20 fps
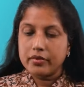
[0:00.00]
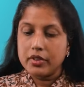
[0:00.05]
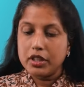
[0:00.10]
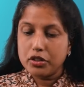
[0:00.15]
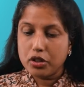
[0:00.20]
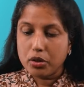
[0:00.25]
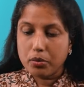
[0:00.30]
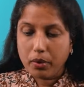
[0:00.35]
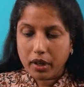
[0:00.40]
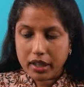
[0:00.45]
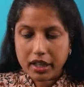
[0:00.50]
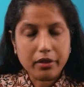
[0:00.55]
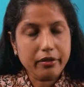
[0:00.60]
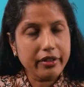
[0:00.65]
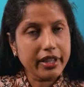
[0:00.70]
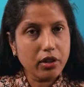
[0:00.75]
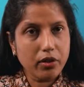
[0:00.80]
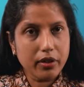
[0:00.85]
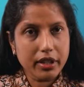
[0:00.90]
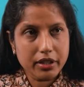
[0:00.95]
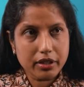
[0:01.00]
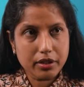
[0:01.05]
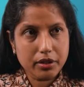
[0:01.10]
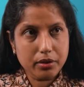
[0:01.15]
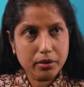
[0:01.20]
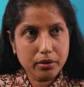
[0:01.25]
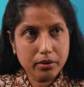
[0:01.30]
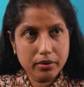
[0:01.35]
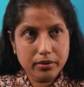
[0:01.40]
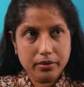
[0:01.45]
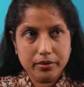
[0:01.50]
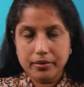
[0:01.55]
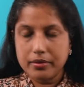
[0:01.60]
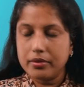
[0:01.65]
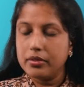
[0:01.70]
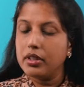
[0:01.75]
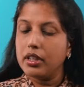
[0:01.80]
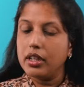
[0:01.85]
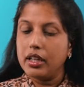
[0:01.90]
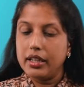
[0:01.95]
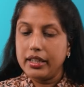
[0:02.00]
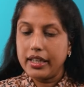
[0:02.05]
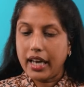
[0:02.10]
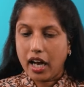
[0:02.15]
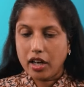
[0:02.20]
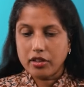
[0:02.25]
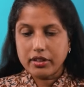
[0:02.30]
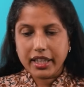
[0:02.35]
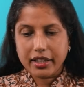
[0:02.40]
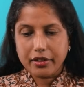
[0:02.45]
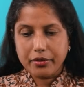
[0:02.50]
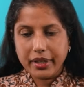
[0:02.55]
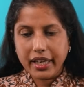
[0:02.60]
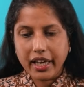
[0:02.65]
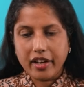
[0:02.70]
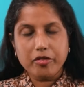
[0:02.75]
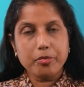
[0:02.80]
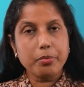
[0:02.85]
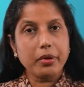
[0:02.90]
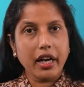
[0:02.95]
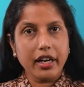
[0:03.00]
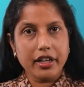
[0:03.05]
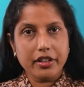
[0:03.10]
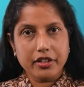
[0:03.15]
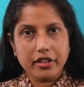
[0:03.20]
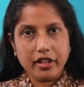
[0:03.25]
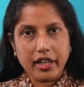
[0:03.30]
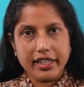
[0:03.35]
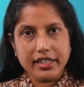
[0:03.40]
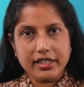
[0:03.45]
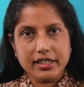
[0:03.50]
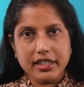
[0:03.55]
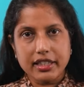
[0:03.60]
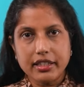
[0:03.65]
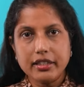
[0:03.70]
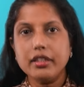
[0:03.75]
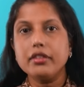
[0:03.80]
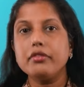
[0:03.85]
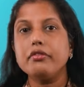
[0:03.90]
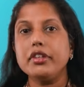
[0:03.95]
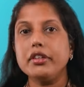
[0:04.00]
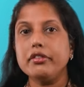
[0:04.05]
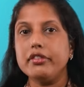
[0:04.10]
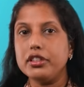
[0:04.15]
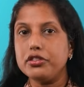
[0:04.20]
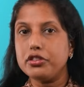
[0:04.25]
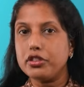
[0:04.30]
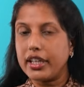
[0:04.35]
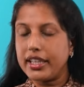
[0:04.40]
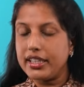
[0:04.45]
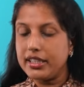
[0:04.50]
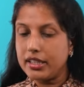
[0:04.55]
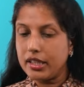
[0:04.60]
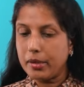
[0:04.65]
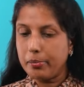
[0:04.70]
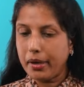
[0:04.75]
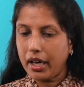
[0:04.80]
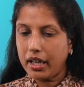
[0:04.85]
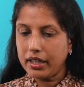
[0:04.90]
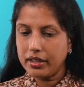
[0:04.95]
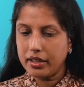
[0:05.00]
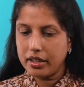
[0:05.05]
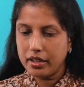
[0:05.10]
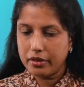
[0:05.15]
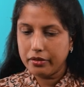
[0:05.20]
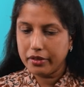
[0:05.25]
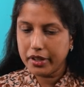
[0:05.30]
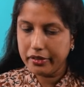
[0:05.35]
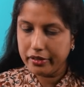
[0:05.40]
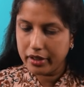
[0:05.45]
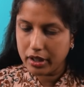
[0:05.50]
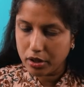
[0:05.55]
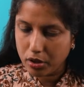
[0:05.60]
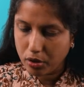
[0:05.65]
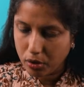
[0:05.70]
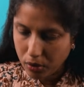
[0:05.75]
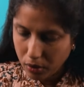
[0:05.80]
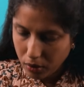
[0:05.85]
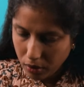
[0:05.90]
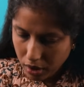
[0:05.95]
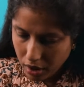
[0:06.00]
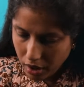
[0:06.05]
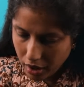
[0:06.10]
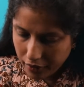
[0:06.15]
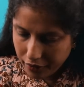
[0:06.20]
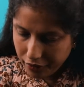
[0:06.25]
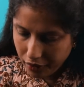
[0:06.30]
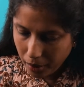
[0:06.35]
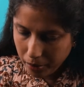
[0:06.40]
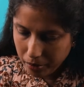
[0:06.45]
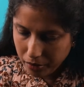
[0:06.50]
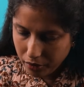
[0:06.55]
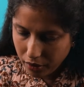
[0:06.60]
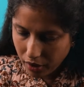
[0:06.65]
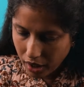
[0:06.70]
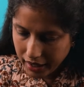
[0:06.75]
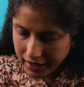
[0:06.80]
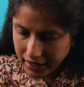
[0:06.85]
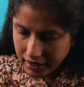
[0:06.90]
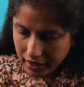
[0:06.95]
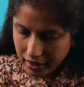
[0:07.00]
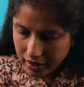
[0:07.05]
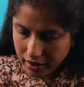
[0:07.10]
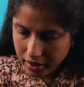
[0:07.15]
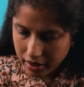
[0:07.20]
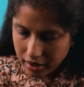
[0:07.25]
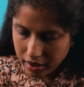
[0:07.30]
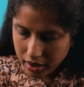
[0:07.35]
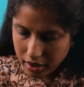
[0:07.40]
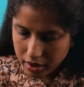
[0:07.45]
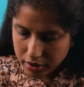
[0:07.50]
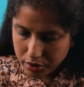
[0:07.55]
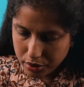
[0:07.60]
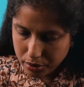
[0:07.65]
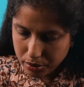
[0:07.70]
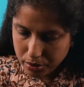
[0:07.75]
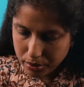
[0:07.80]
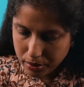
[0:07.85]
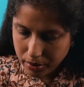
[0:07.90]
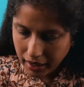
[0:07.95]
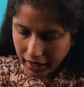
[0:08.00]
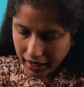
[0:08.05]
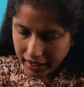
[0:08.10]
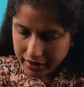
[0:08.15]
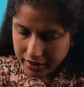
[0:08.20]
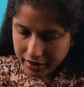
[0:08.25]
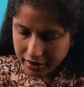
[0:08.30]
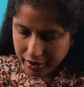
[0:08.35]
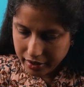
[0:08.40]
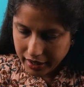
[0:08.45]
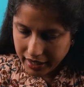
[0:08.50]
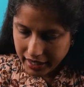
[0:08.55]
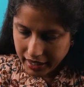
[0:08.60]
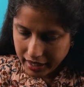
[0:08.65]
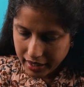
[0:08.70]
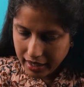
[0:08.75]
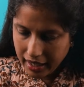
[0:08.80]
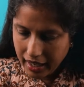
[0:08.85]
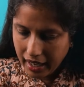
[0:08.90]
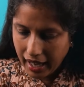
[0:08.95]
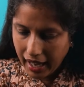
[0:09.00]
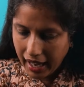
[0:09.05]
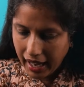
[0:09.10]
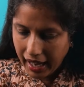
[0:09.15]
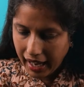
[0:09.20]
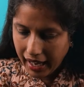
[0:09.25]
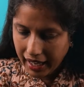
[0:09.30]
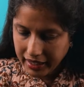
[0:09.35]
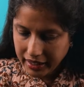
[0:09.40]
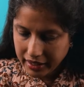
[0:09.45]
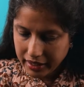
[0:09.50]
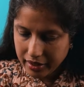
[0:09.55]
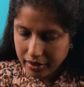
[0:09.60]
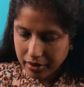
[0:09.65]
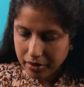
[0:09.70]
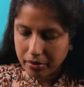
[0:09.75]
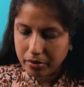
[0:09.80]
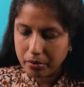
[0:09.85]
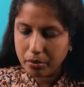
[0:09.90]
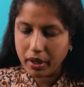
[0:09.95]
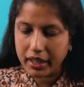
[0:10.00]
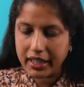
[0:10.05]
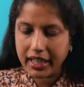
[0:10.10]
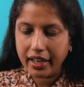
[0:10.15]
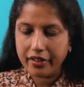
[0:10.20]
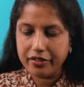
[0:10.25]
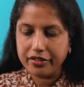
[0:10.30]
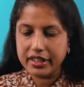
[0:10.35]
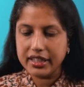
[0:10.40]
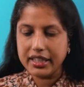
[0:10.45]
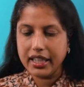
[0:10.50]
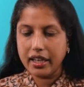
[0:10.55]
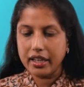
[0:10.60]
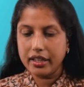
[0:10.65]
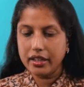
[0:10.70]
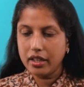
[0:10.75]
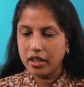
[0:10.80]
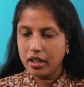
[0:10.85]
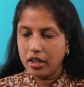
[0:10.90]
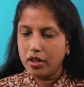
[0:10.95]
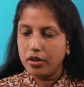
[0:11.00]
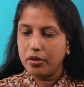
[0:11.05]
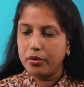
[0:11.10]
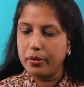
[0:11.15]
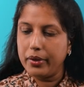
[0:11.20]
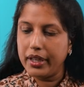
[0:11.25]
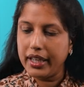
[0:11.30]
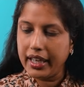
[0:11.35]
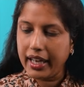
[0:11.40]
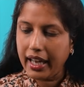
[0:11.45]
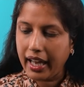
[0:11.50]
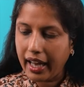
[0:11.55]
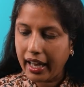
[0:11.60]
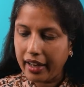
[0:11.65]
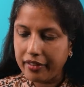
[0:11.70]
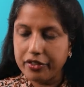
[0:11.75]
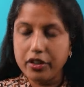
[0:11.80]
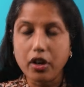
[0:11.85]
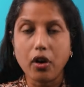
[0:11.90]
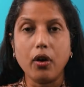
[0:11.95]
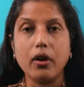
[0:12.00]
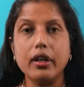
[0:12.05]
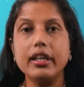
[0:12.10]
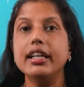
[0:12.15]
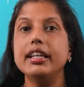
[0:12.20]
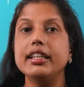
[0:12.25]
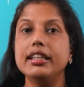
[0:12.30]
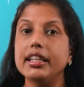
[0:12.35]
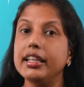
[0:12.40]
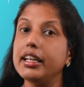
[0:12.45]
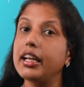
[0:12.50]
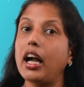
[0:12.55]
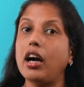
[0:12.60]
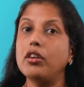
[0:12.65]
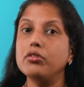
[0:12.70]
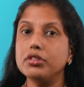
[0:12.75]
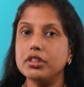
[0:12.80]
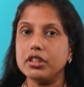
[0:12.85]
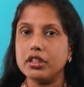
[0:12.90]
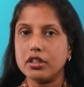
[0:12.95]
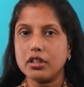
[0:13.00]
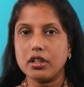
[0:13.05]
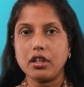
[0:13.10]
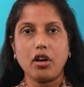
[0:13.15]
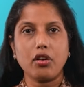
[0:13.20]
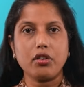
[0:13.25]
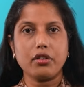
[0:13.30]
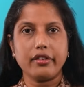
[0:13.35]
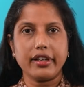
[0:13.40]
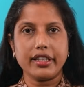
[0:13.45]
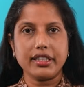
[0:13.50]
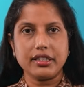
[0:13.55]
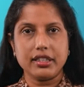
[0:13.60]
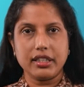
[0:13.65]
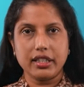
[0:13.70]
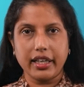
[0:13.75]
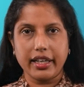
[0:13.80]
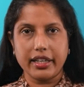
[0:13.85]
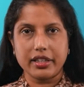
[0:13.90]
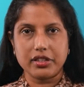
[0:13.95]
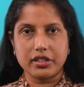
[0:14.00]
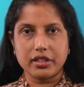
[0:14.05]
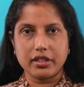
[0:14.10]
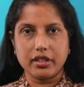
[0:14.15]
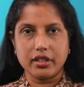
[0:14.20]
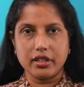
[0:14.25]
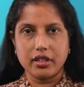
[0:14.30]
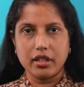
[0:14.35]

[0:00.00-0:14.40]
So what are we going to do? Now that we have prioritized it, we will trace the path. We will go from 1, 2 and 3. And what have we done? We have gone in the counterclockwise direction.